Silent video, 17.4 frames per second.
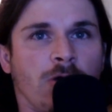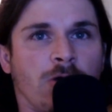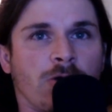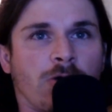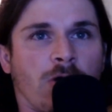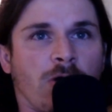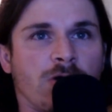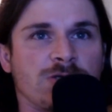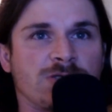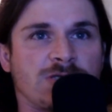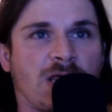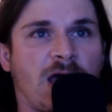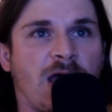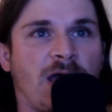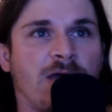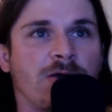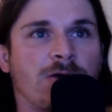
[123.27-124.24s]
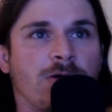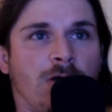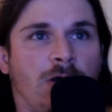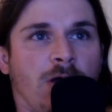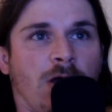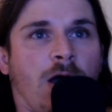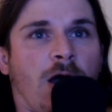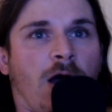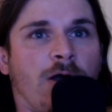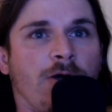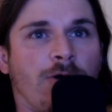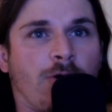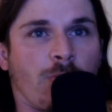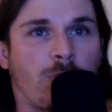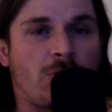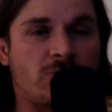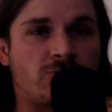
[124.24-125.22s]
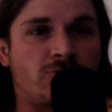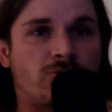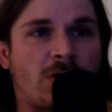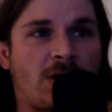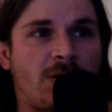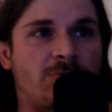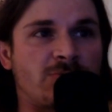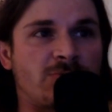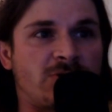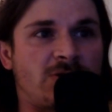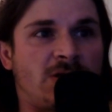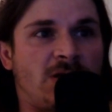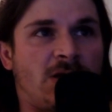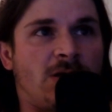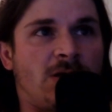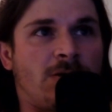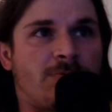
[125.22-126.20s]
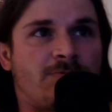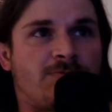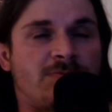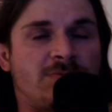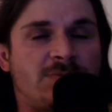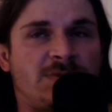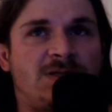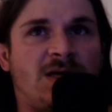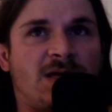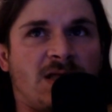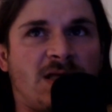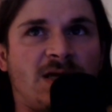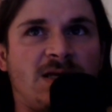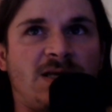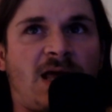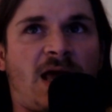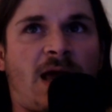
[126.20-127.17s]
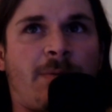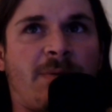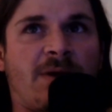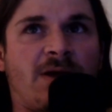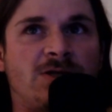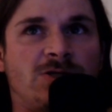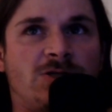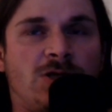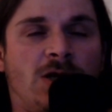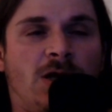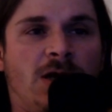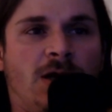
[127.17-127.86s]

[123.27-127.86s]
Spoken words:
Cards like Underworld Dreams, dealing damage.